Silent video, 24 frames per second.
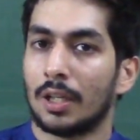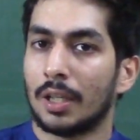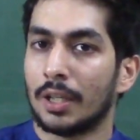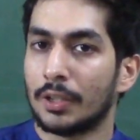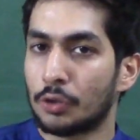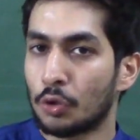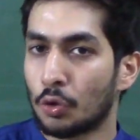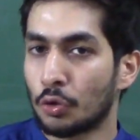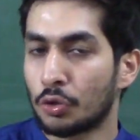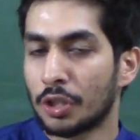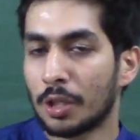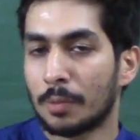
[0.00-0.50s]

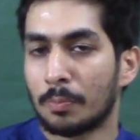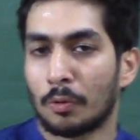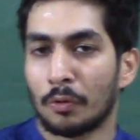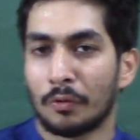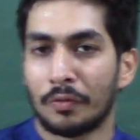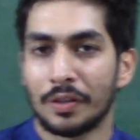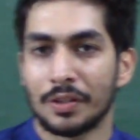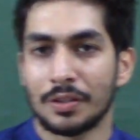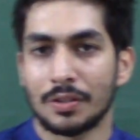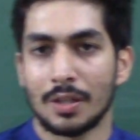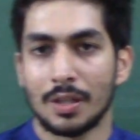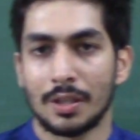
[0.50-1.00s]
associate
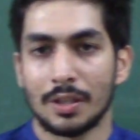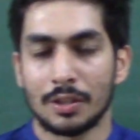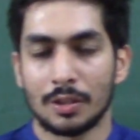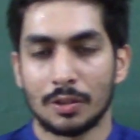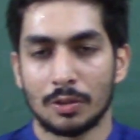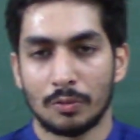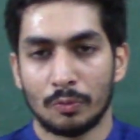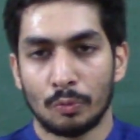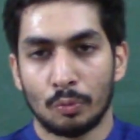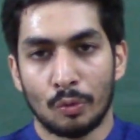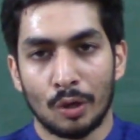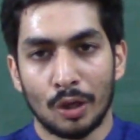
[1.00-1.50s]
professor
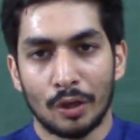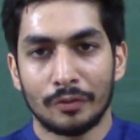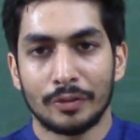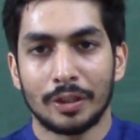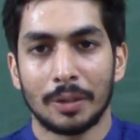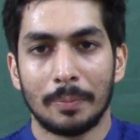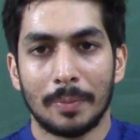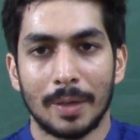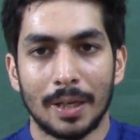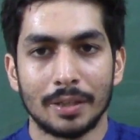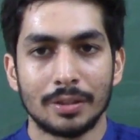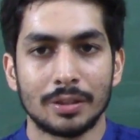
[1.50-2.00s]
is one of
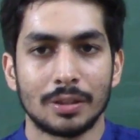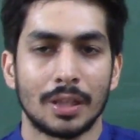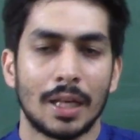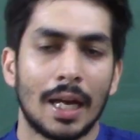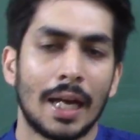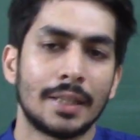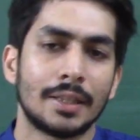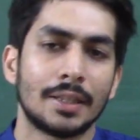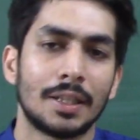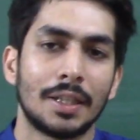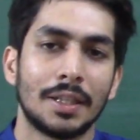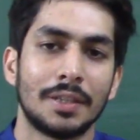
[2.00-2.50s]
the best,
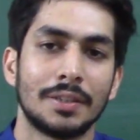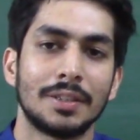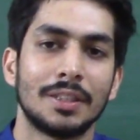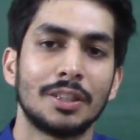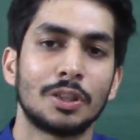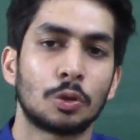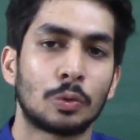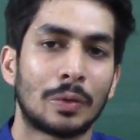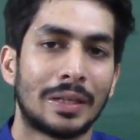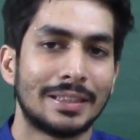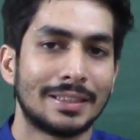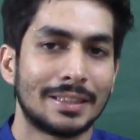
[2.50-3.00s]
and the reason
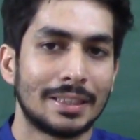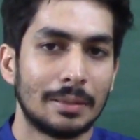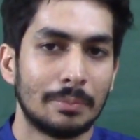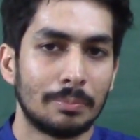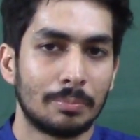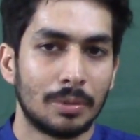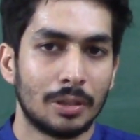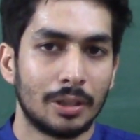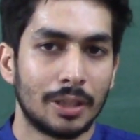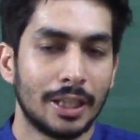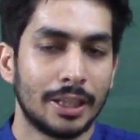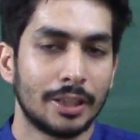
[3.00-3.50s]
is quite
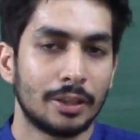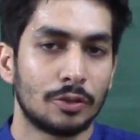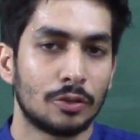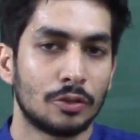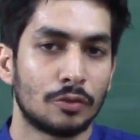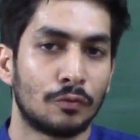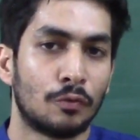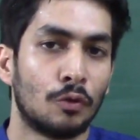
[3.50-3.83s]
simple, right?